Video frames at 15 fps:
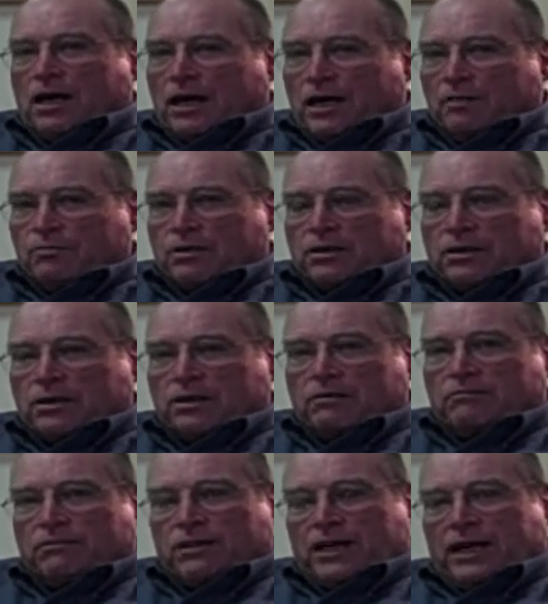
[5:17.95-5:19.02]
I
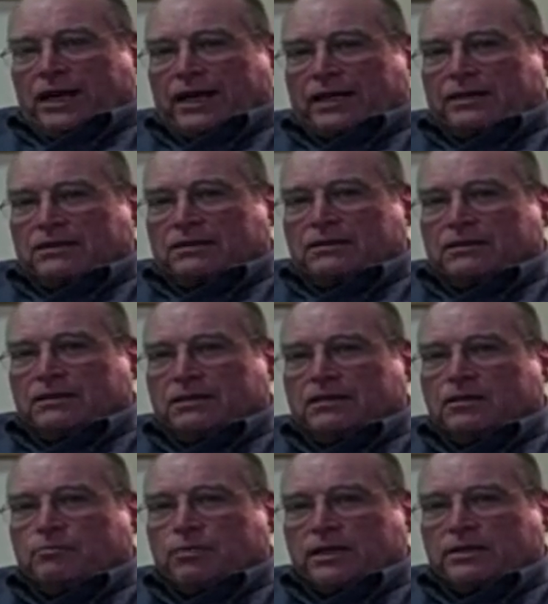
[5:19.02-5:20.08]
believe, act
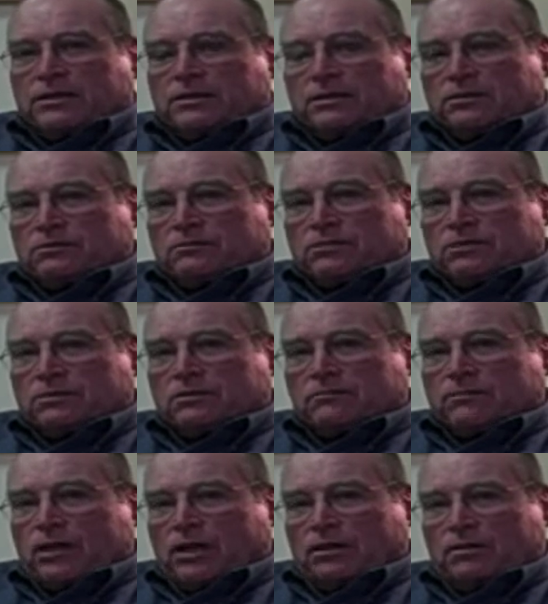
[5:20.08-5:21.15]
in the best interest
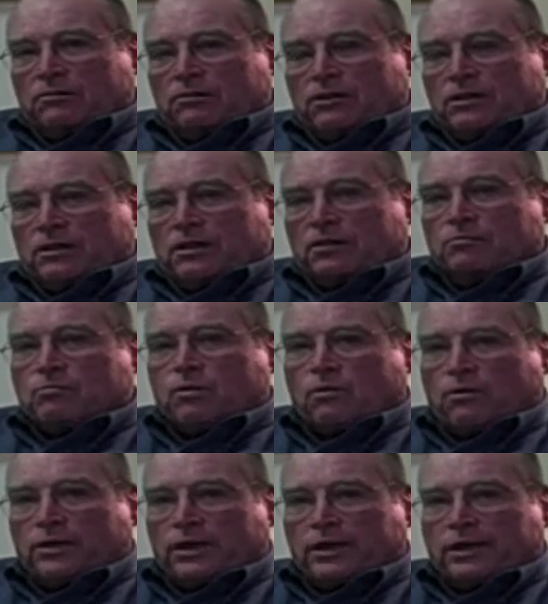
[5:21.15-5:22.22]
of not only the
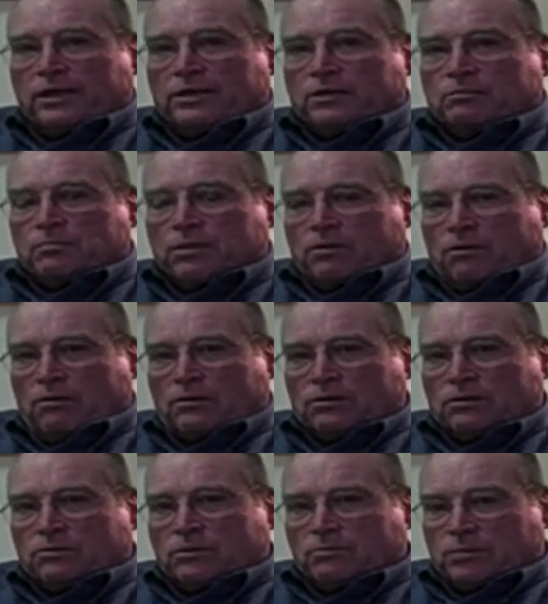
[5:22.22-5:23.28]
employees but
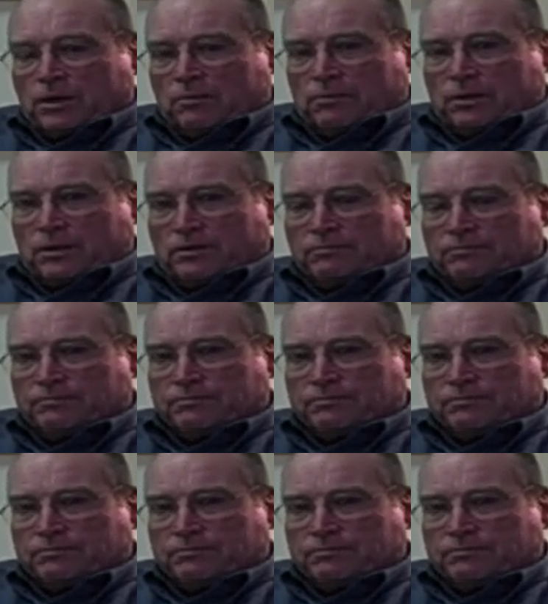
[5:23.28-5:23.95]
also the public.